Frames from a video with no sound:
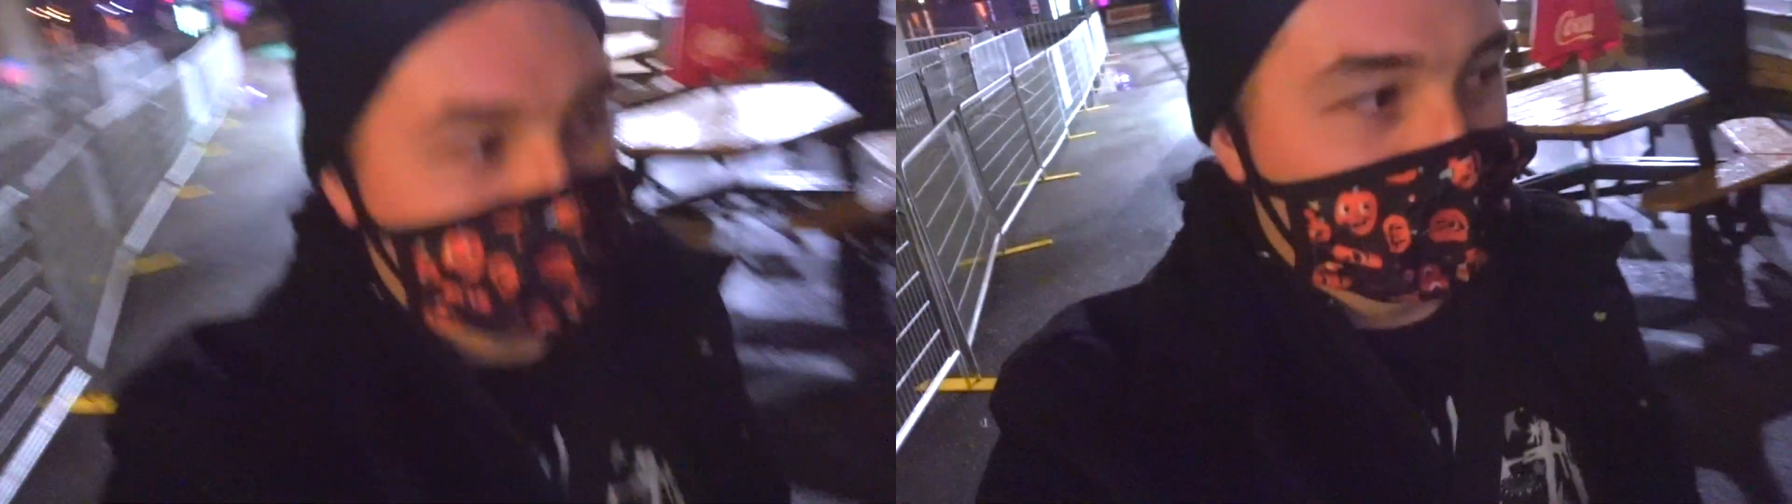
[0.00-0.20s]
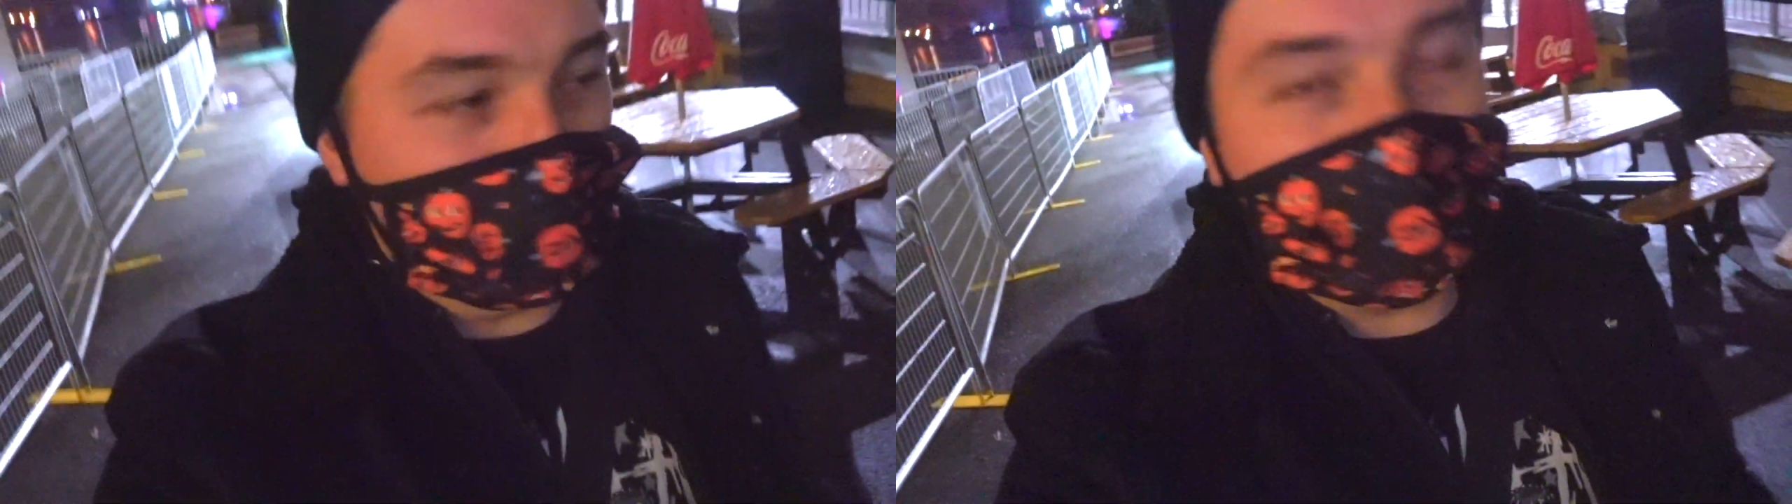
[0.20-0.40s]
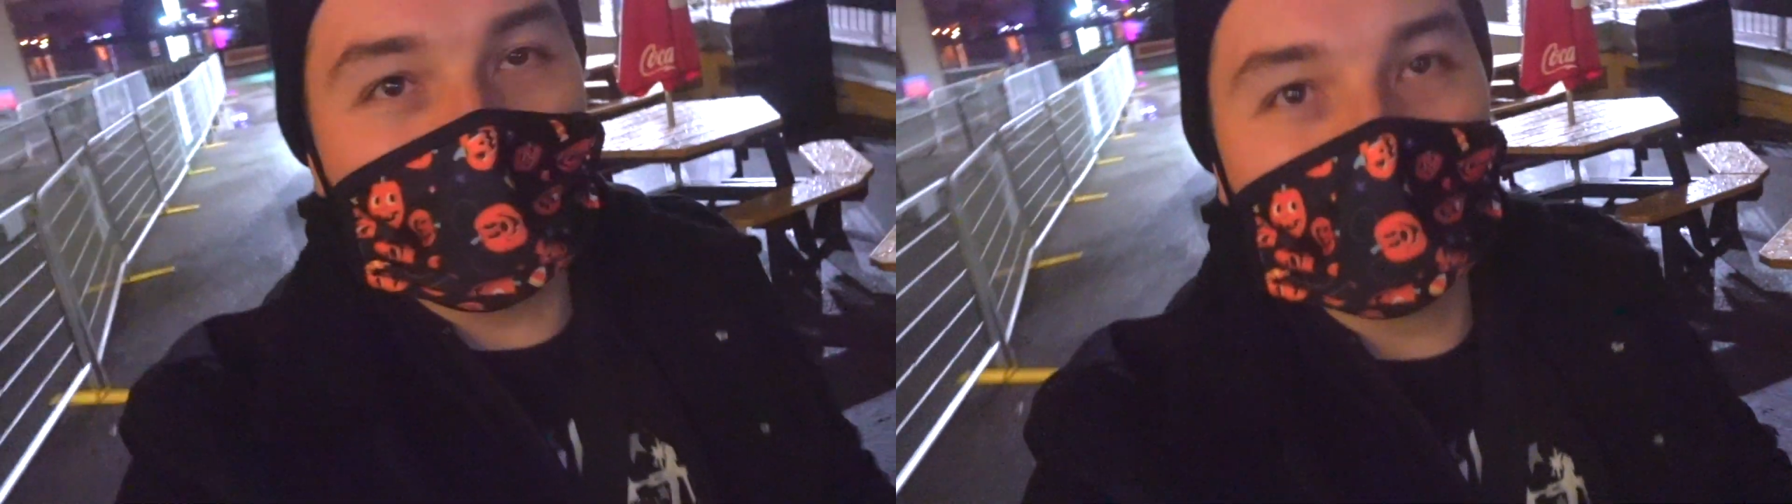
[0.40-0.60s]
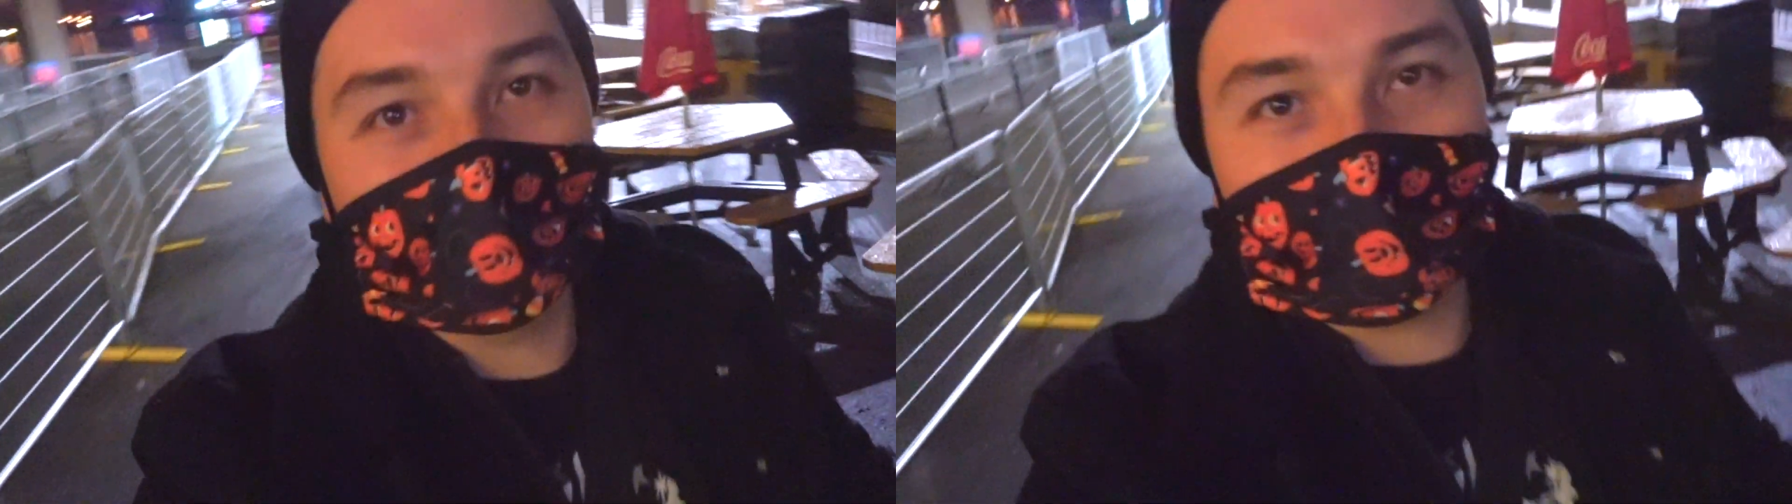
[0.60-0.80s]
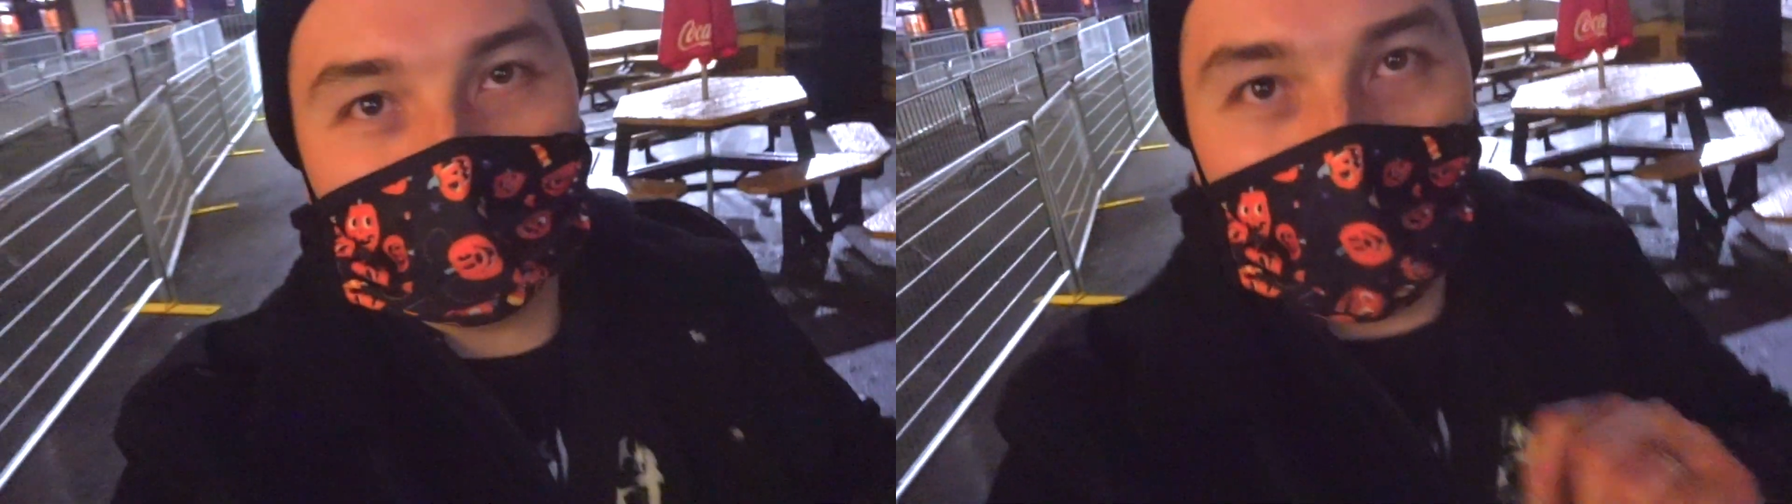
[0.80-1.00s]
They give you this
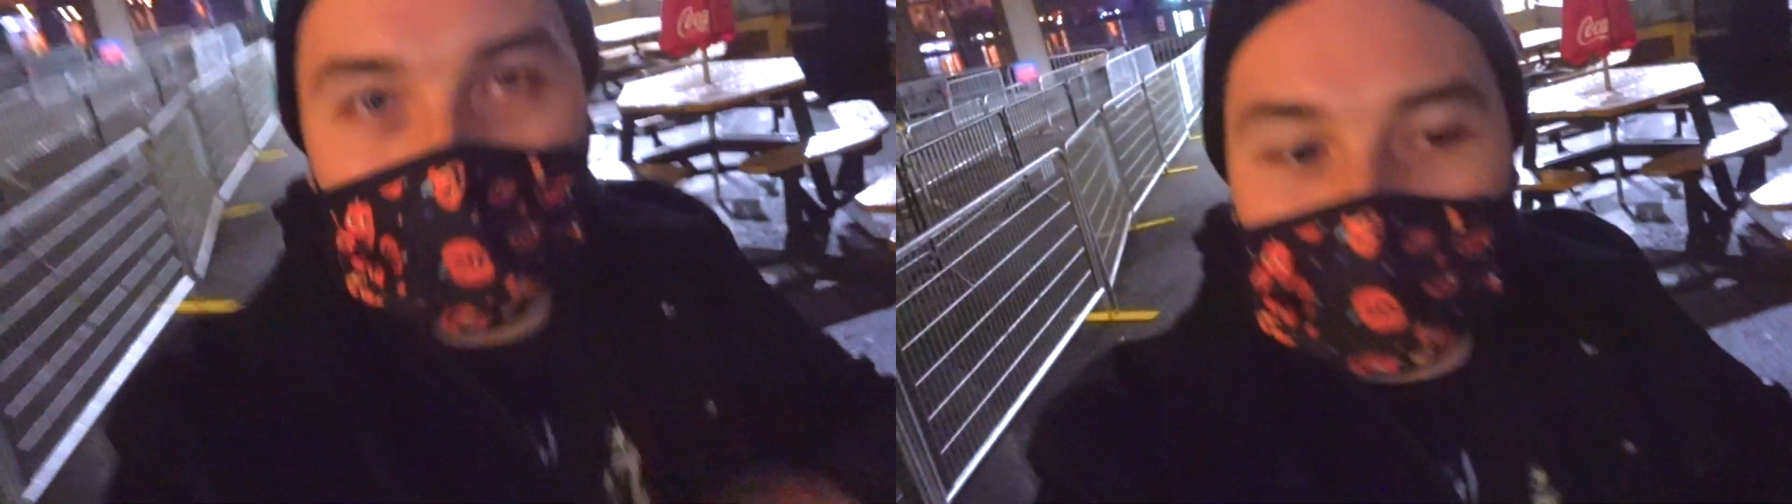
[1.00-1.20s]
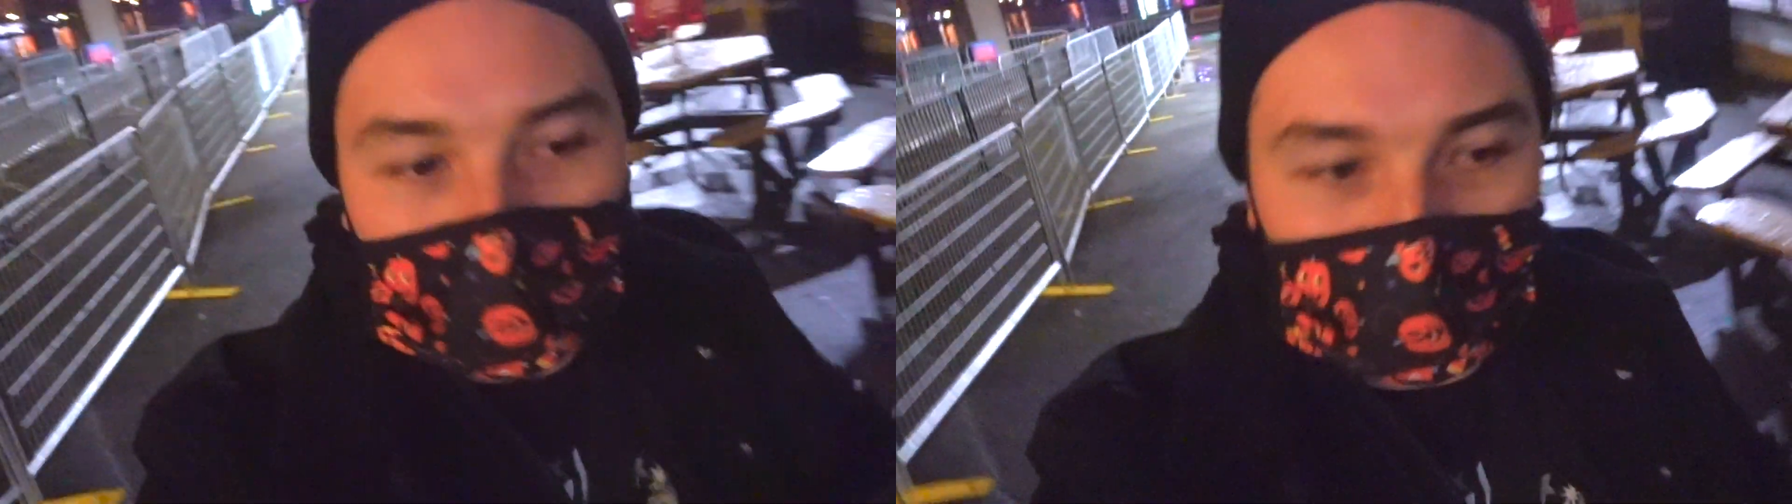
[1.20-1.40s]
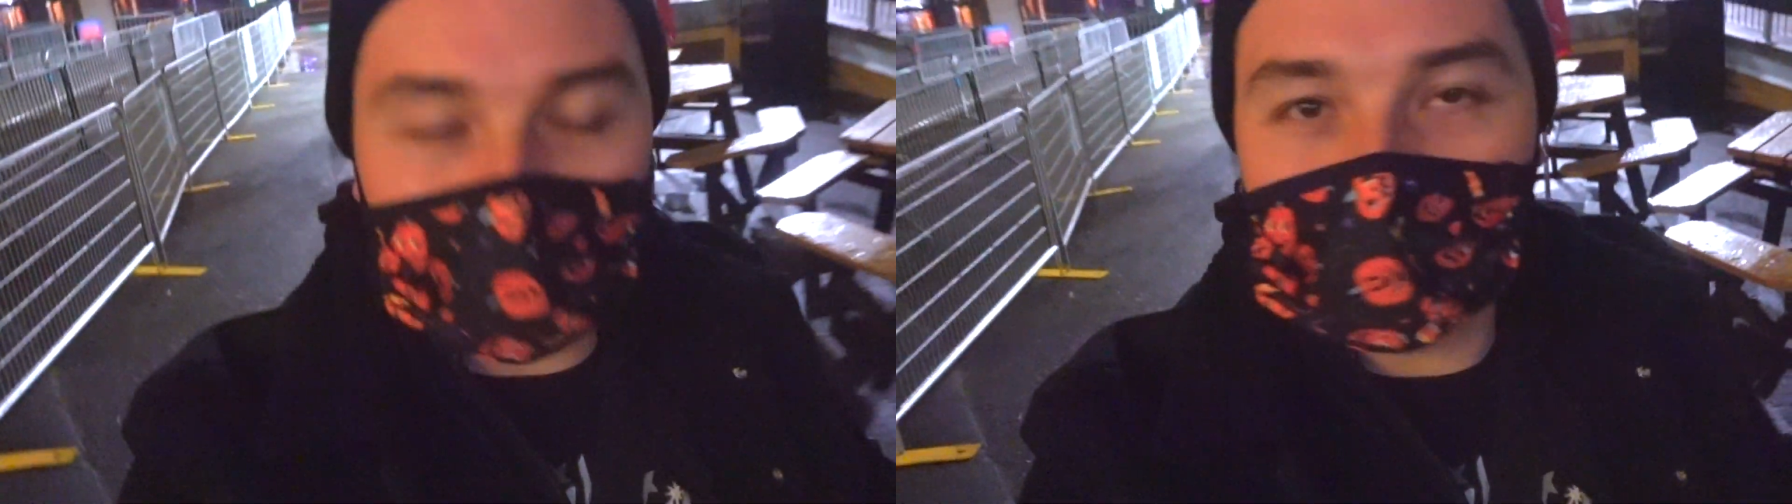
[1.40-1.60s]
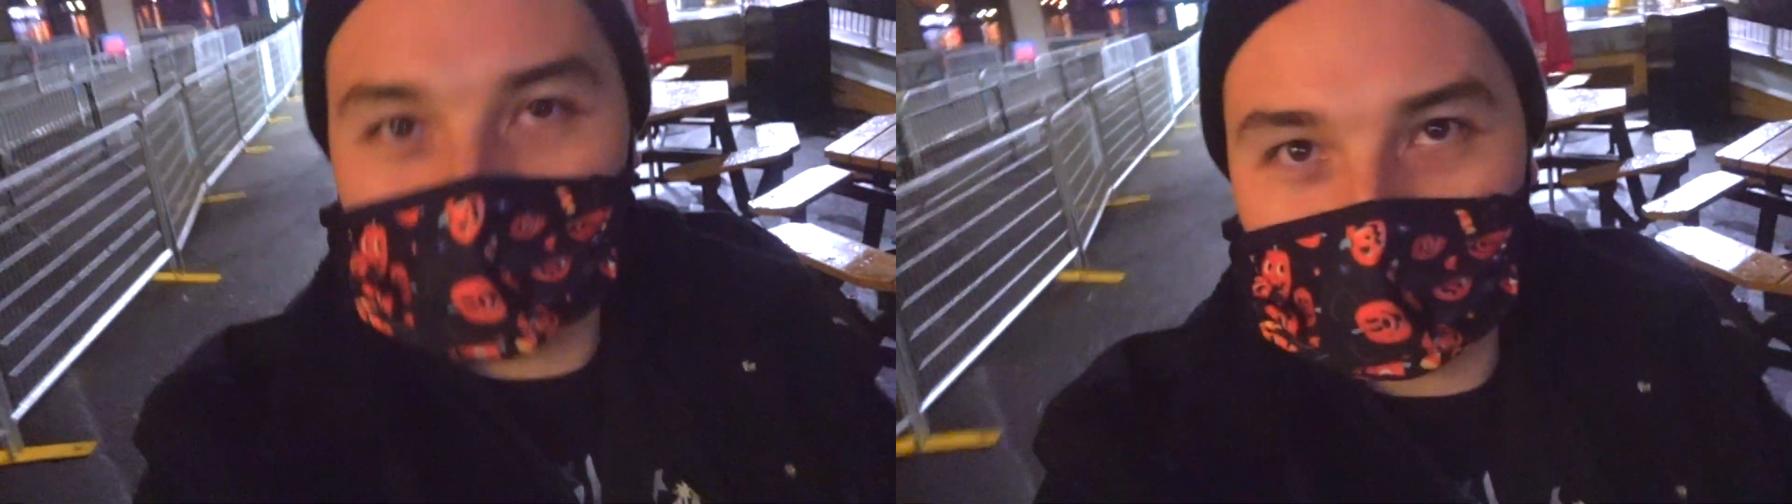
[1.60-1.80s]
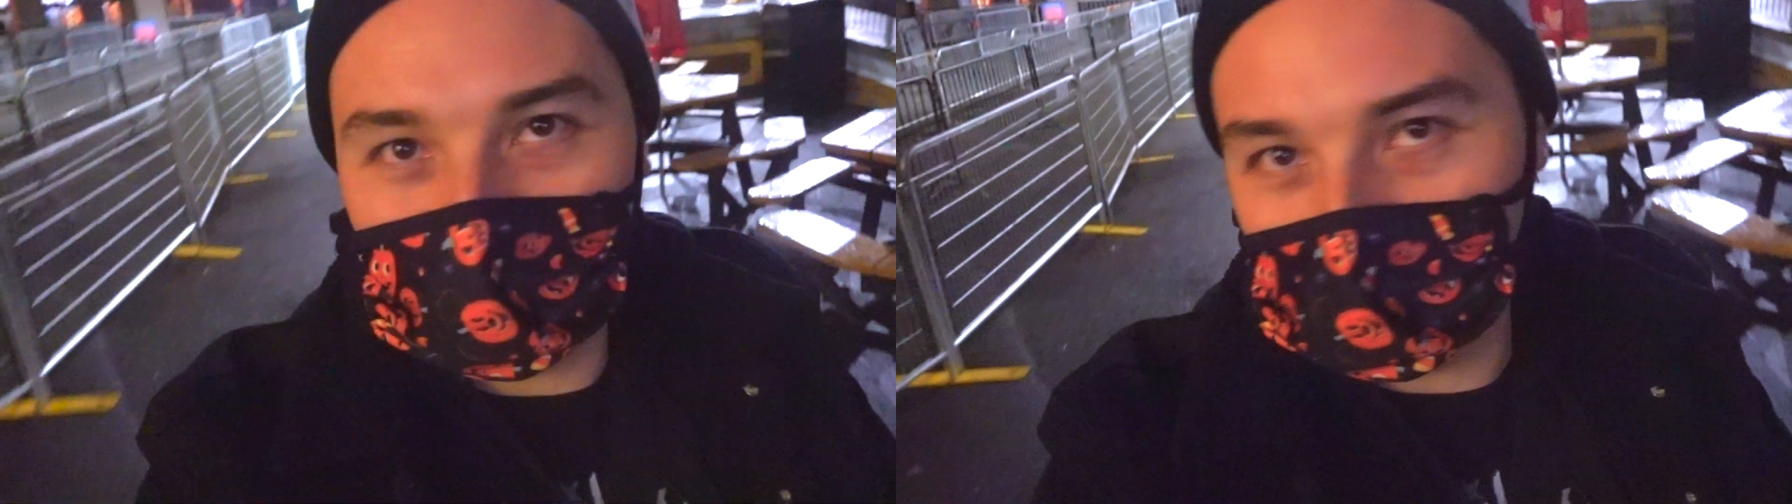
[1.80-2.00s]
small little
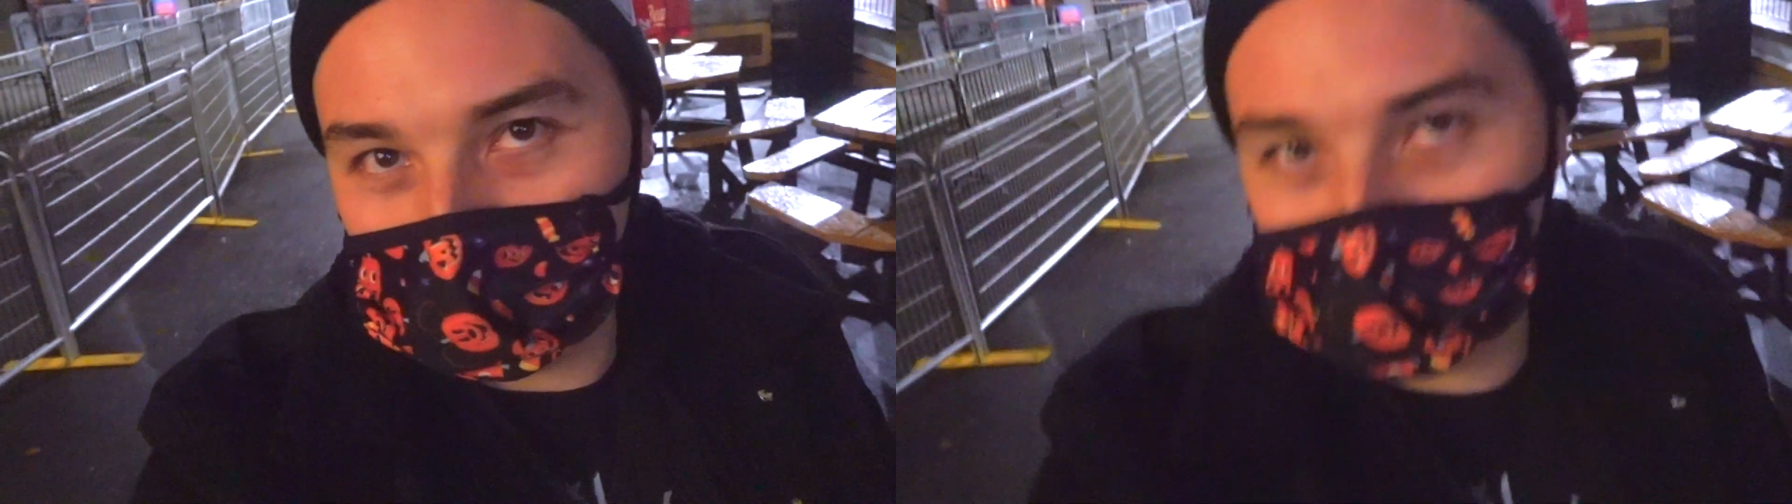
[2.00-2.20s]
flashlight that